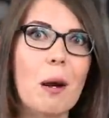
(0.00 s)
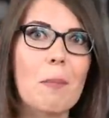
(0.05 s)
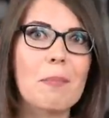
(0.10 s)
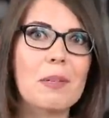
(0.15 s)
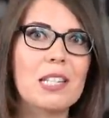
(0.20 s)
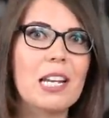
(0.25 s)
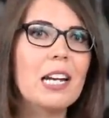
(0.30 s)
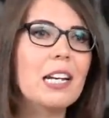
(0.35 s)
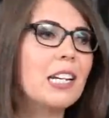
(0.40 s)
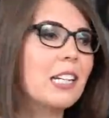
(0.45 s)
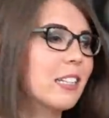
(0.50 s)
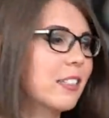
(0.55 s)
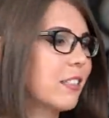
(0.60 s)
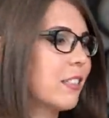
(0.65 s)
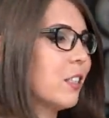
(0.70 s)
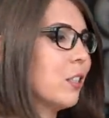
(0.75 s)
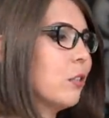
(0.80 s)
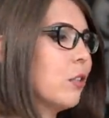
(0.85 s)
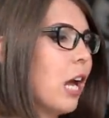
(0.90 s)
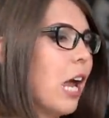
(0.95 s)
grab a sanding
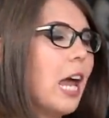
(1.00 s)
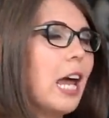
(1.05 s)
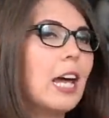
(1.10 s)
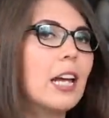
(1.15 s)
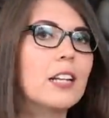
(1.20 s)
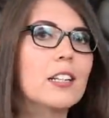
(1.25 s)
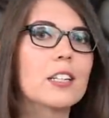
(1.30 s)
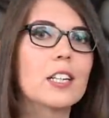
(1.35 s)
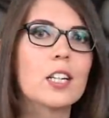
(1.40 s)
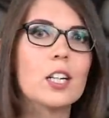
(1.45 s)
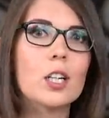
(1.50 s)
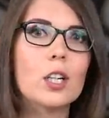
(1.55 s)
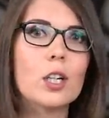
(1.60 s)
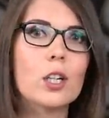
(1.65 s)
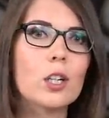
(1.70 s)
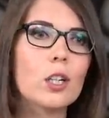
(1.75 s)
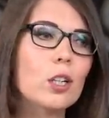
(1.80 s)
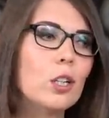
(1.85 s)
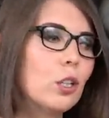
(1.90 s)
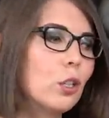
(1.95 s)
stone and
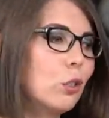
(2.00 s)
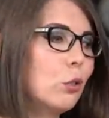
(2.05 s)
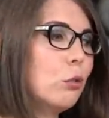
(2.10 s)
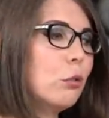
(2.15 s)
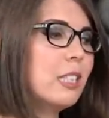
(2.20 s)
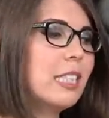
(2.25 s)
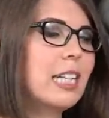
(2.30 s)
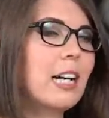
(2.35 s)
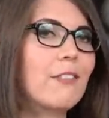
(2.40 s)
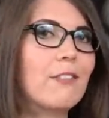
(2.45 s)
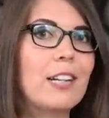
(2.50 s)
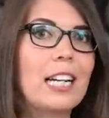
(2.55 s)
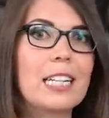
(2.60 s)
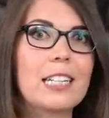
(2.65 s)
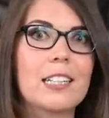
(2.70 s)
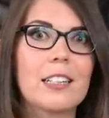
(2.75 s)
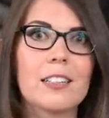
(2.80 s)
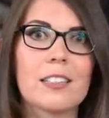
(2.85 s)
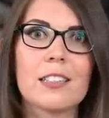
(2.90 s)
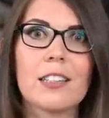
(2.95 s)
do stuff
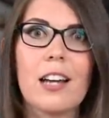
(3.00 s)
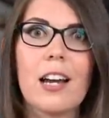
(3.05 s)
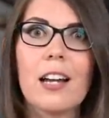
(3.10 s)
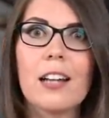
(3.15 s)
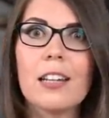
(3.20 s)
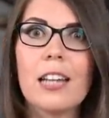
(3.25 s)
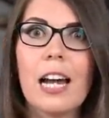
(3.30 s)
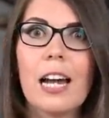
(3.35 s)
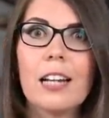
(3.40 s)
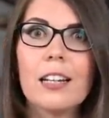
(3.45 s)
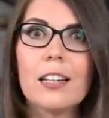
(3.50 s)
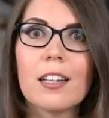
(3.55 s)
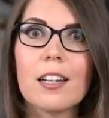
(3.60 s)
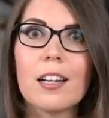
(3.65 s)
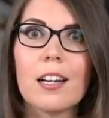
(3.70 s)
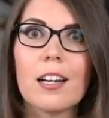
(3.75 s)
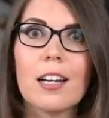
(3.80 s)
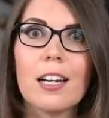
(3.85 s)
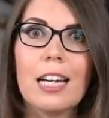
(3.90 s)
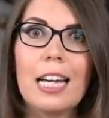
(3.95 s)
like this, and then
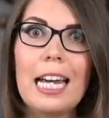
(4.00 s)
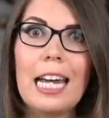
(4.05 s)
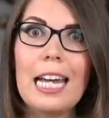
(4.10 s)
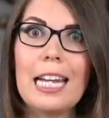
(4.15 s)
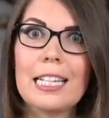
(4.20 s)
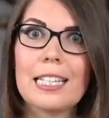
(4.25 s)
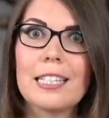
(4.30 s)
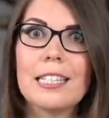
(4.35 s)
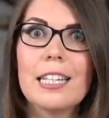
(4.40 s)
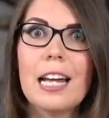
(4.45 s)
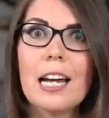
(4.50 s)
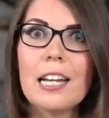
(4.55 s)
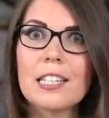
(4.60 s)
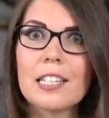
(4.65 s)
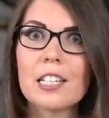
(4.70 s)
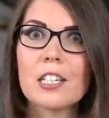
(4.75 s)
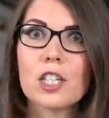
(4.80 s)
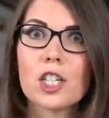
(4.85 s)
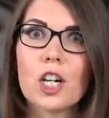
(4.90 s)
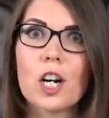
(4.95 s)
it's
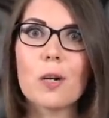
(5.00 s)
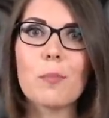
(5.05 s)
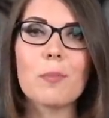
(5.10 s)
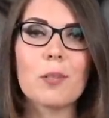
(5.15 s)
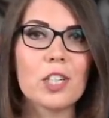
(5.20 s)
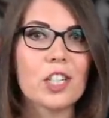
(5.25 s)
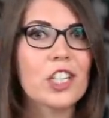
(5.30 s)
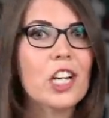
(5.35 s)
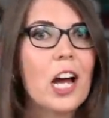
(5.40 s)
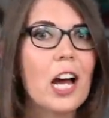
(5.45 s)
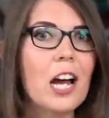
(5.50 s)
nice and sharp